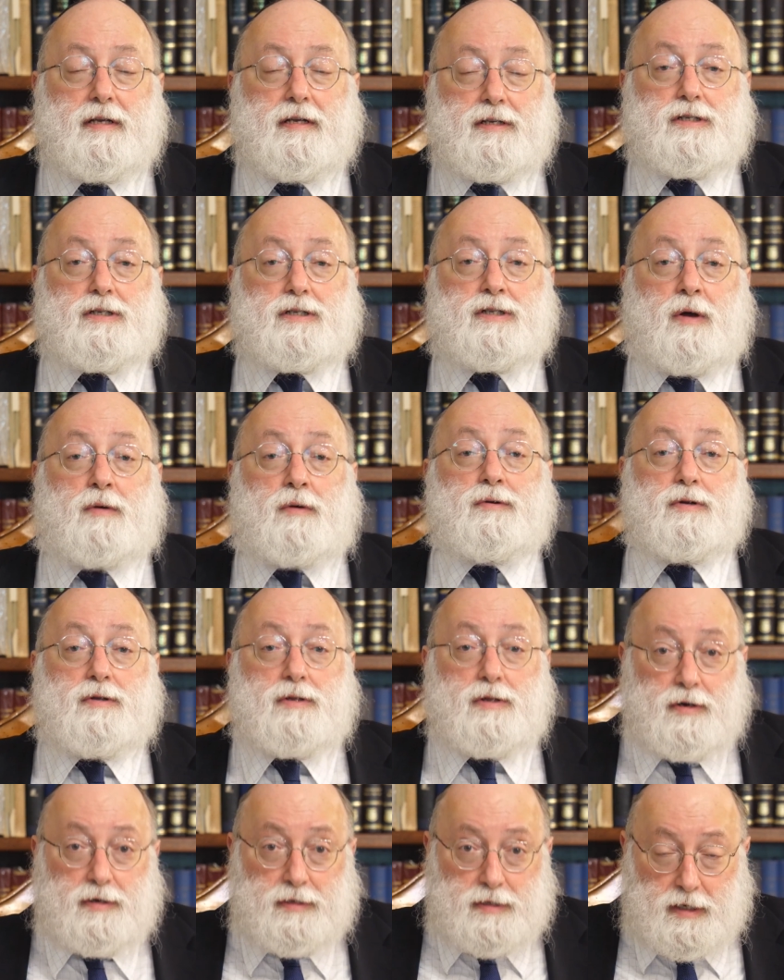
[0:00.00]
So someone who
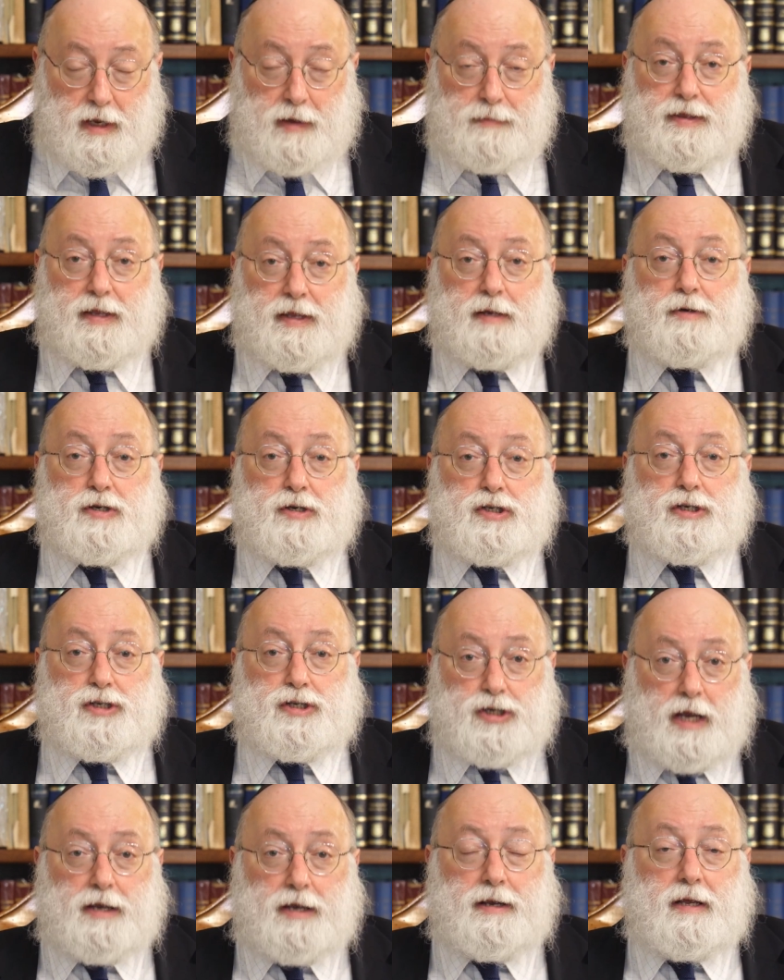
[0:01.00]
learns something, Misha
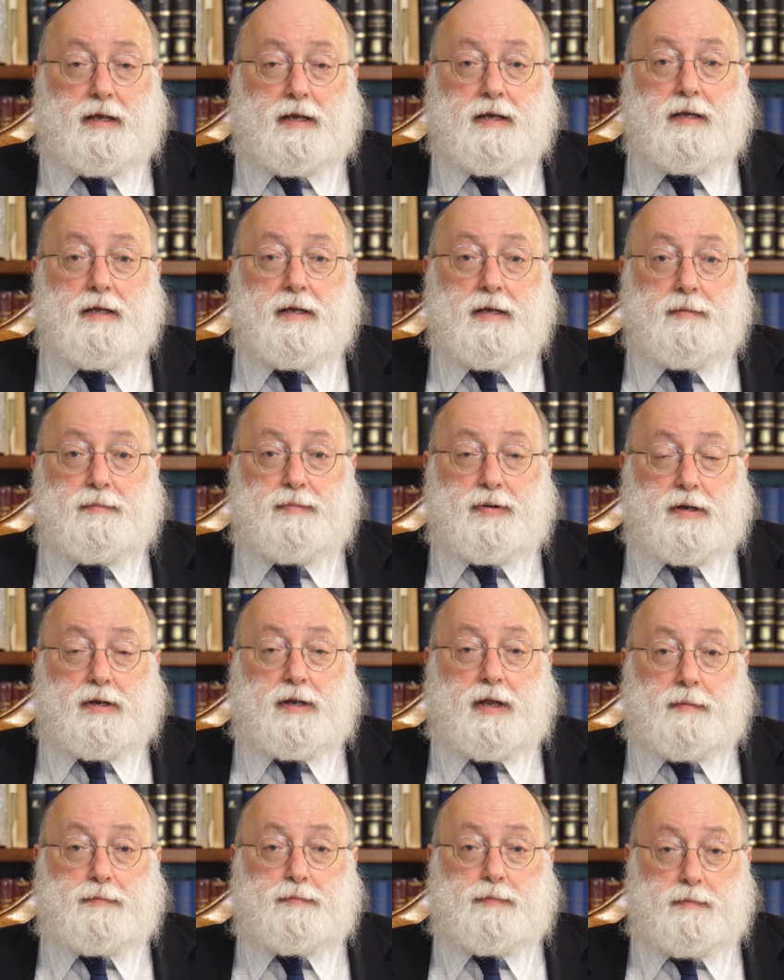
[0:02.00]
Shena,
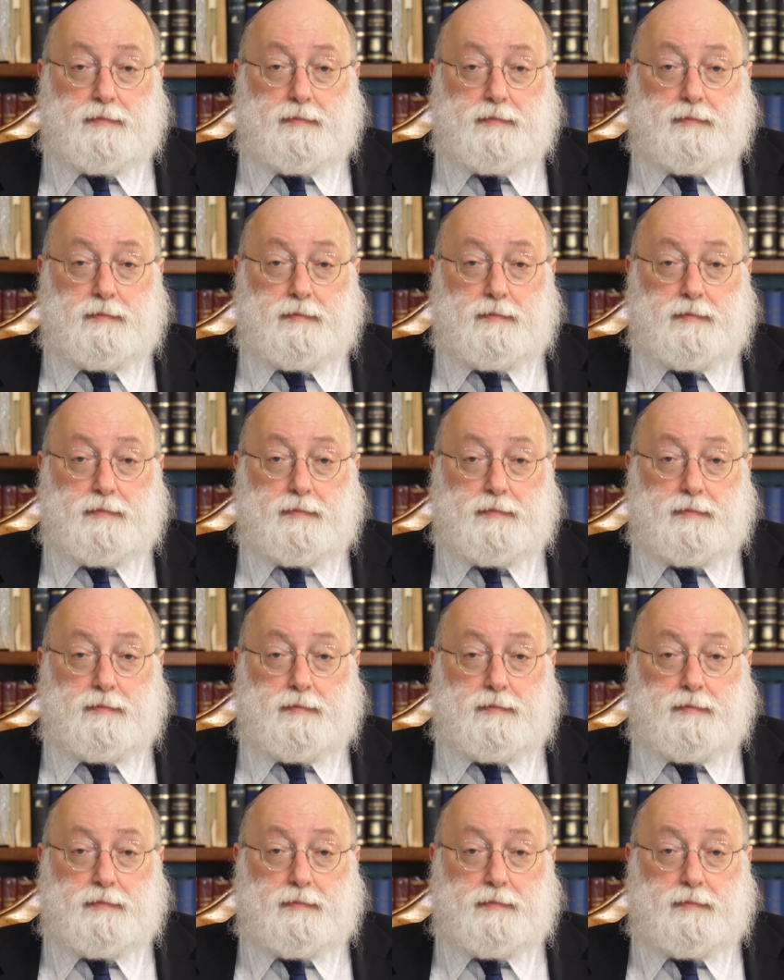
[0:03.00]
Pirkei,